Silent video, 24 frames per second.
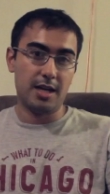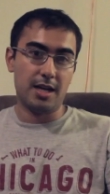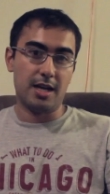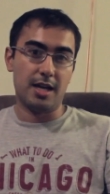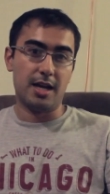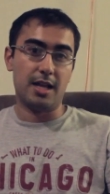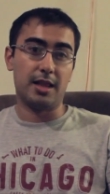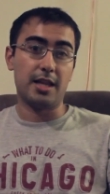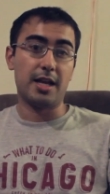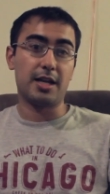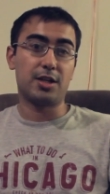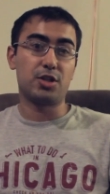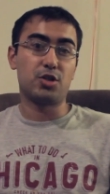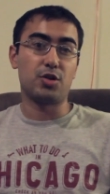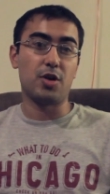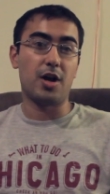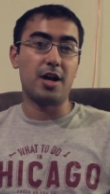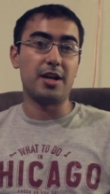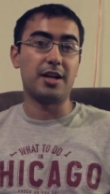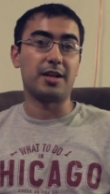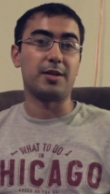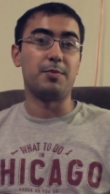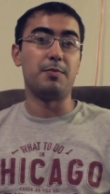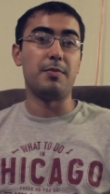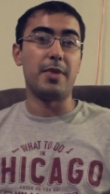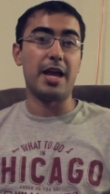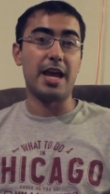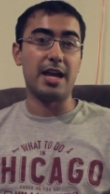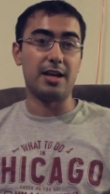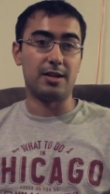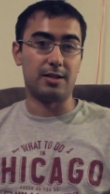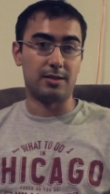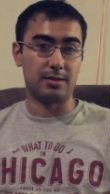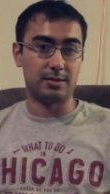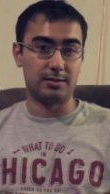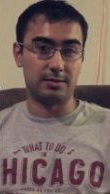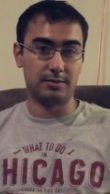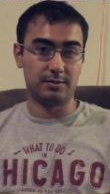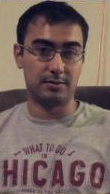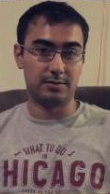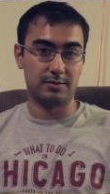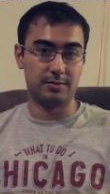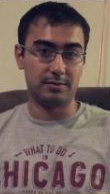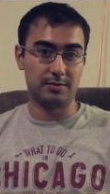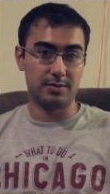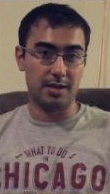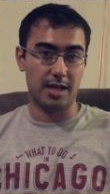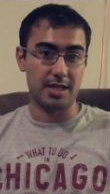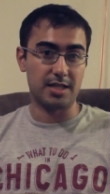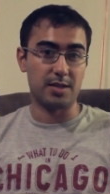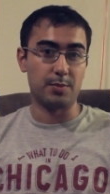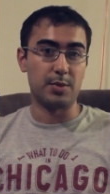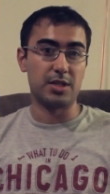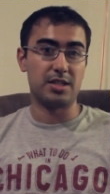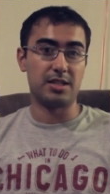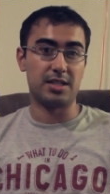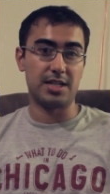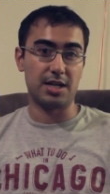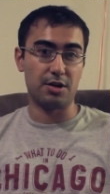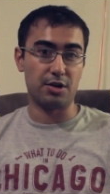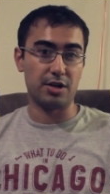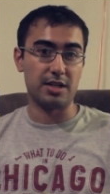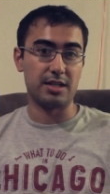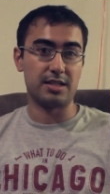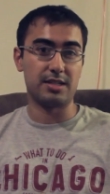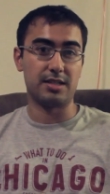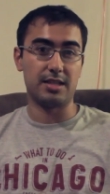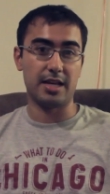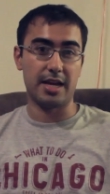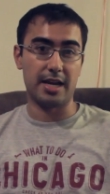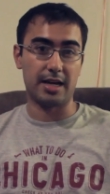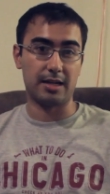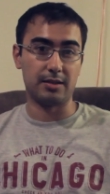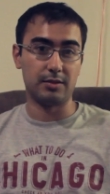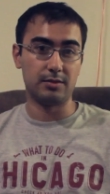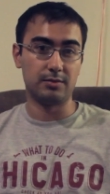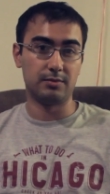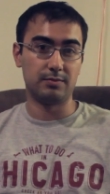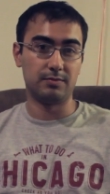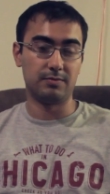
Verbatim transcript: Electronic mail is a mysterious thing,